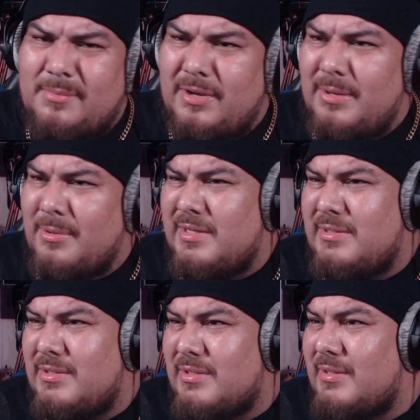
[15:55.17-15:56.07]
But anyway,
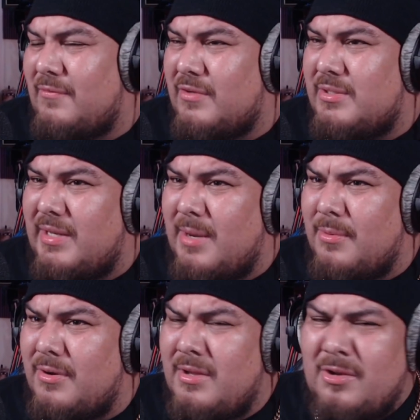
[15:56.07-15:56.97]
this is just it for today,
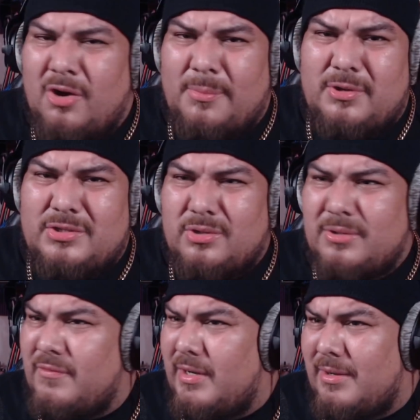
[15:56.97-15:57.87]
bro. Hope you
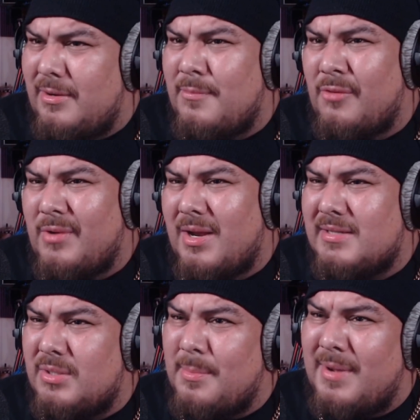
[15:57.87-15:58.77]
enjoyed the video. Hope y'all
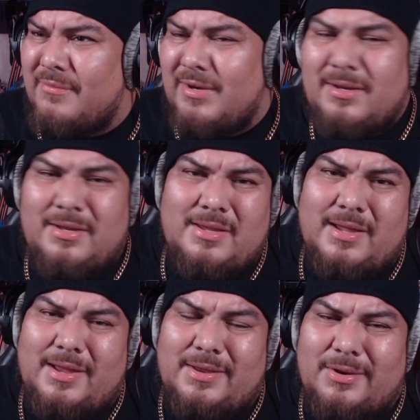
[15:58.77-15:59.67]
got something out of it,
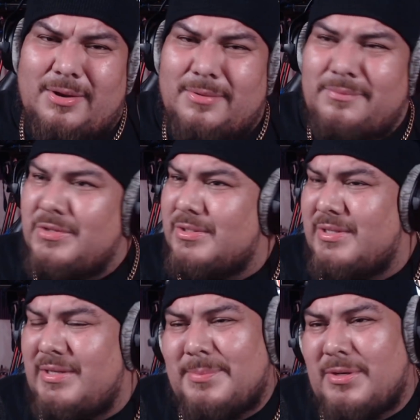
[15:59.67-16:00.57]
and you know,
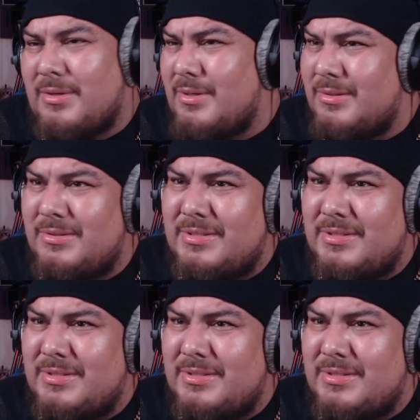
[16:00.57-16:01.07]
just keep on,